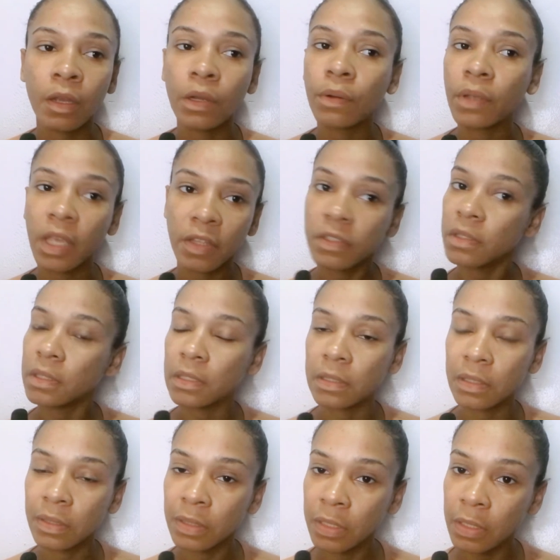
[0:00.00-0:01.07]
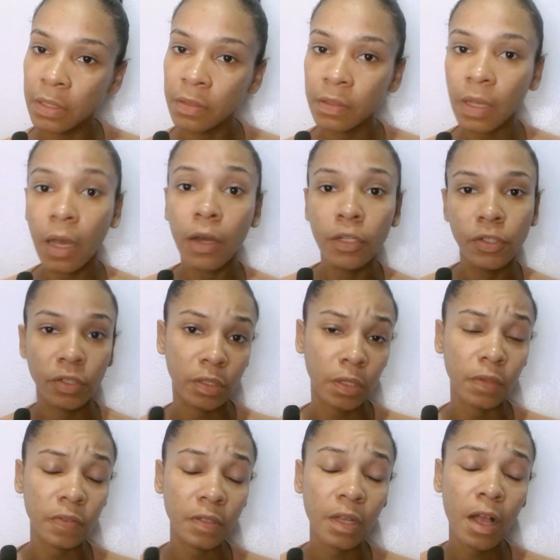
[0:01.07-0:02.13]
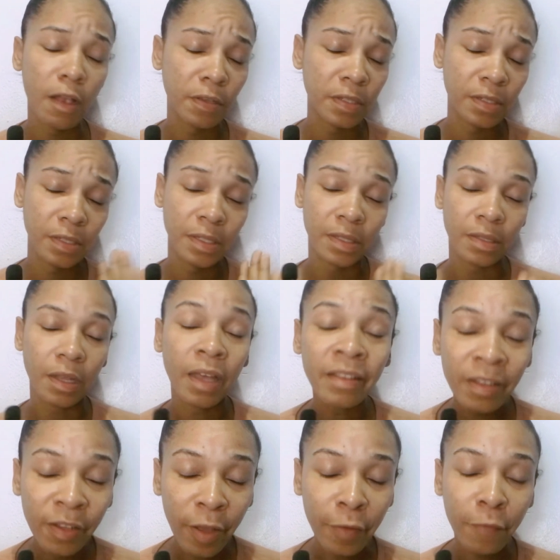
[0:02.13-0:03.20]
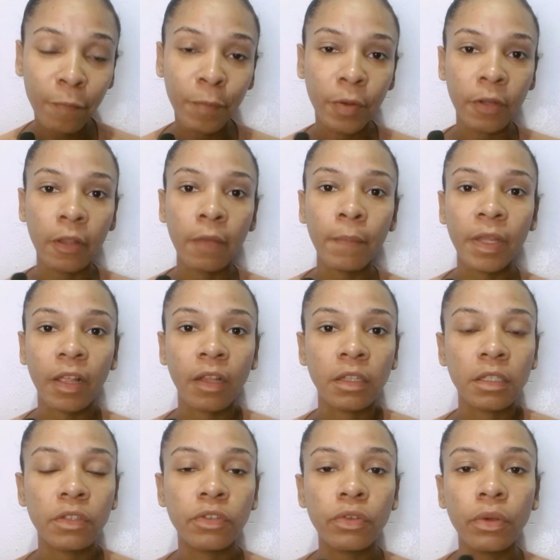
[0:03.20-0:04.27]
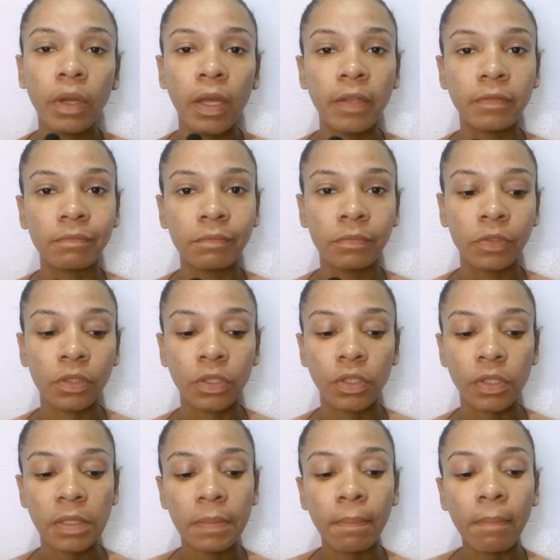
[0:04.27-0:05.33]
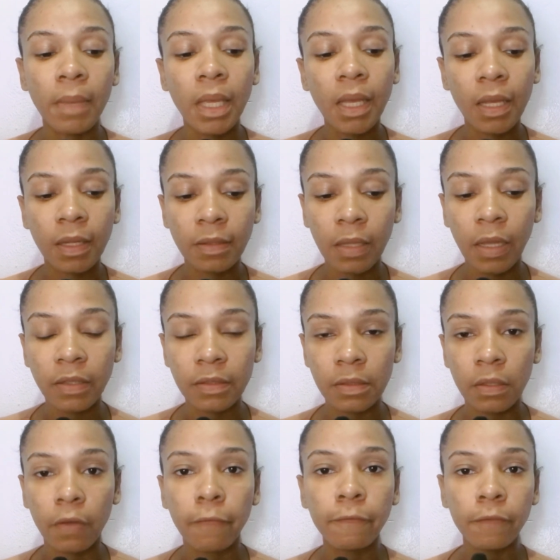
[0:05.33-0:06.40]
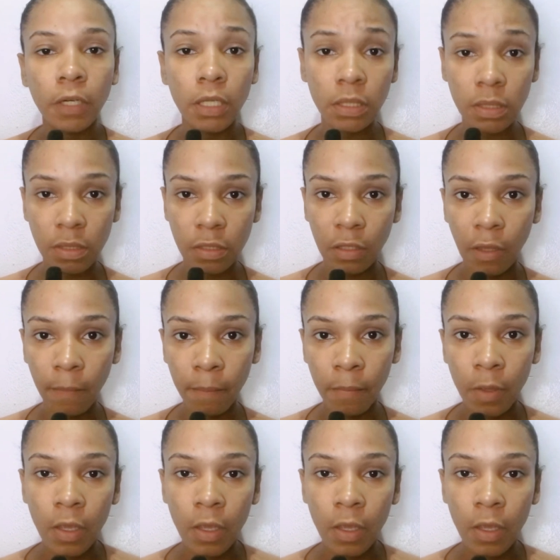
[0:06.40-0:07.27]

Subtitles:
go get your teeth clean. $100,000 is not a lot of money, but at least you can just make that first step